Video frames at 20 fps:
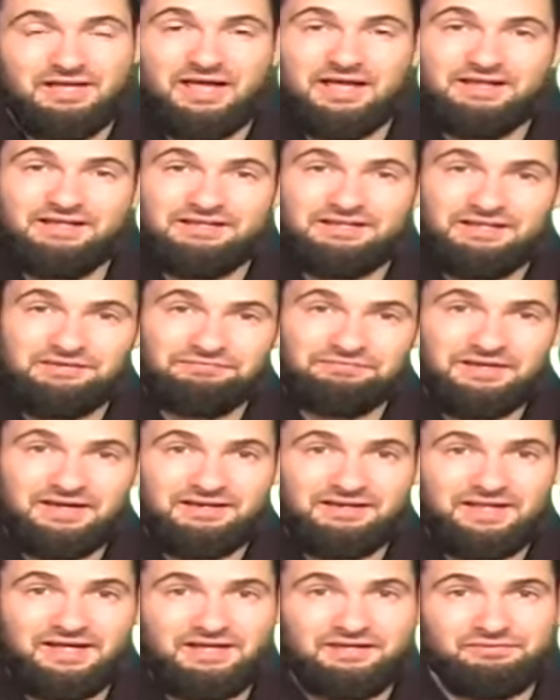and he left
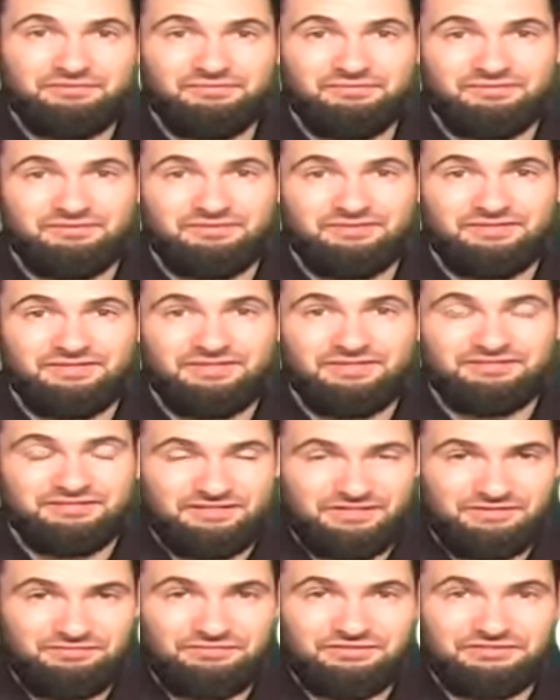that life
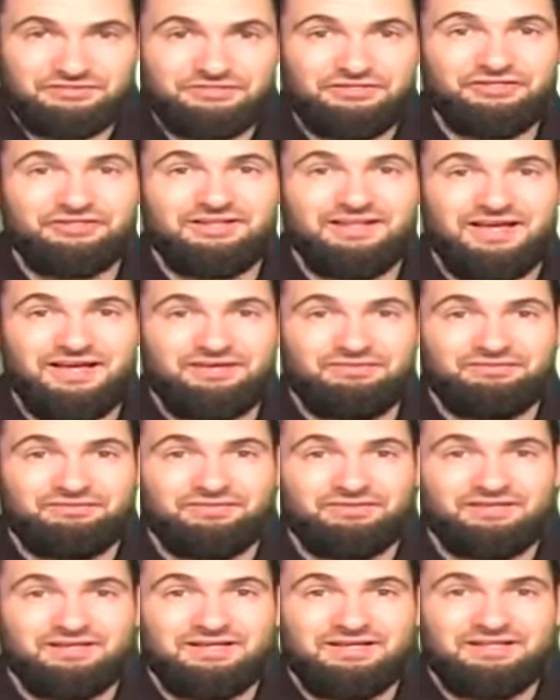to live this good
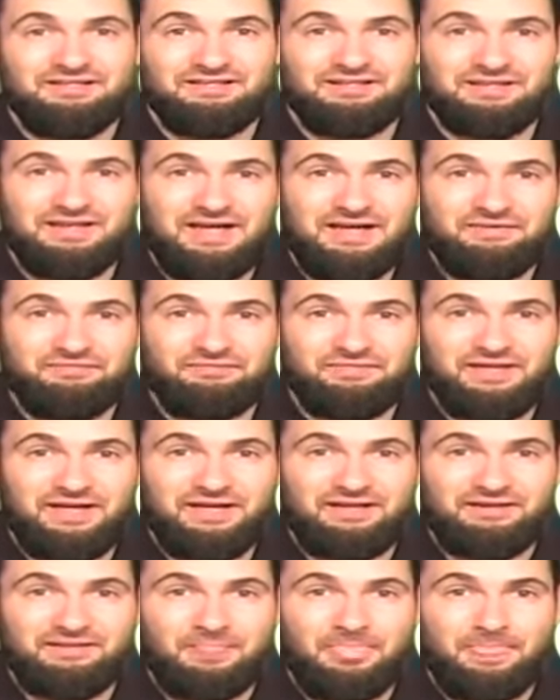life, the life
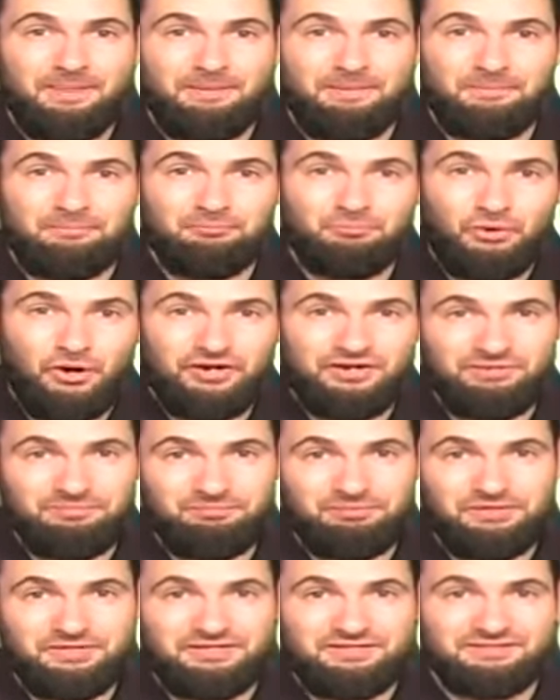that brought
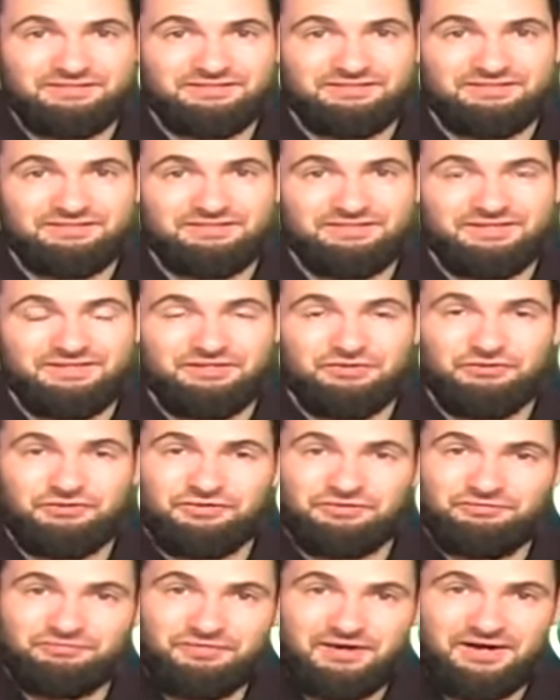him peace. You're
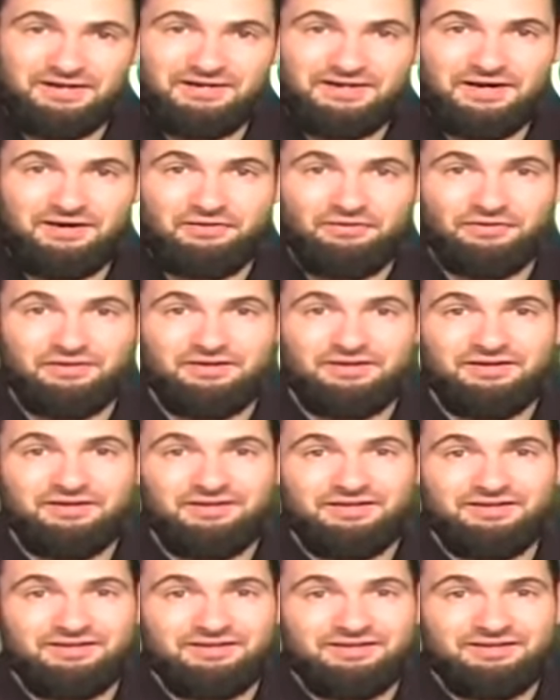gonna find out
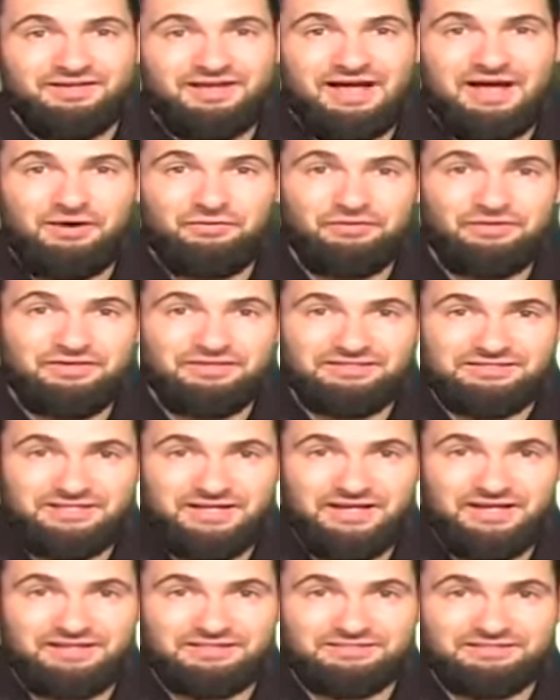how he
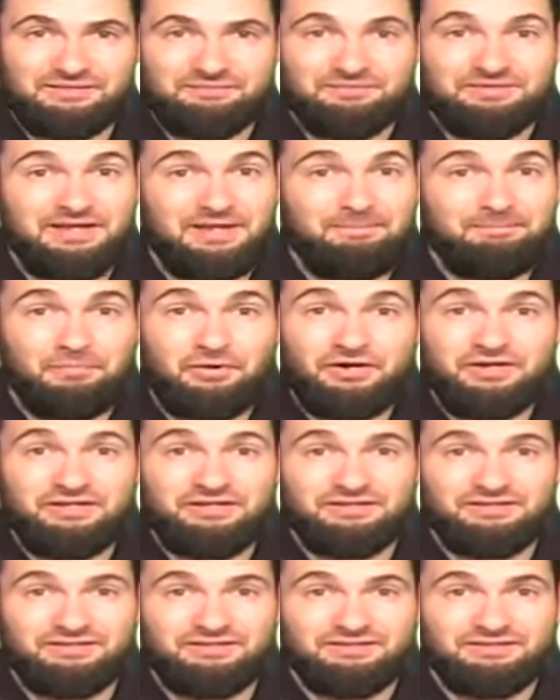attained something that
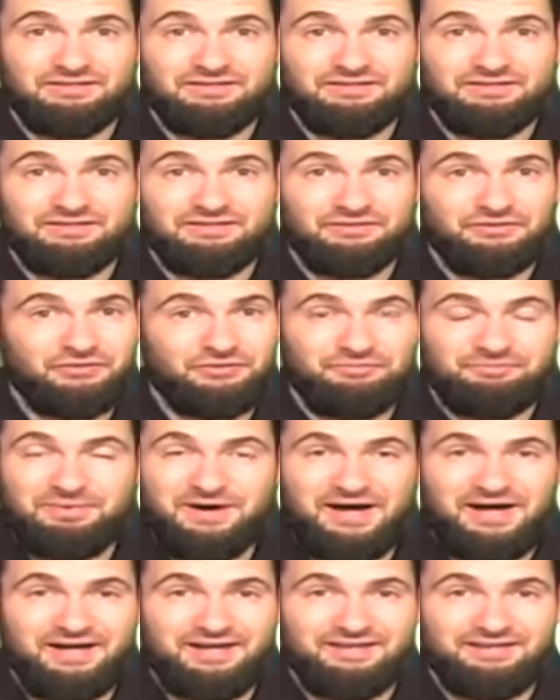money couldn't
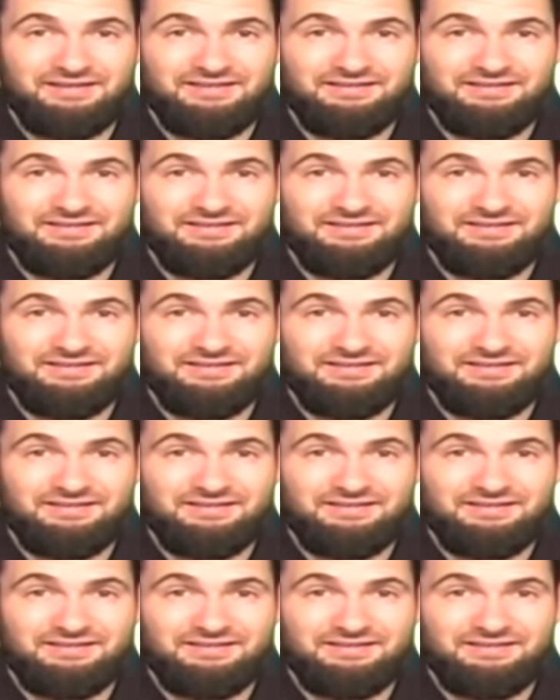buy.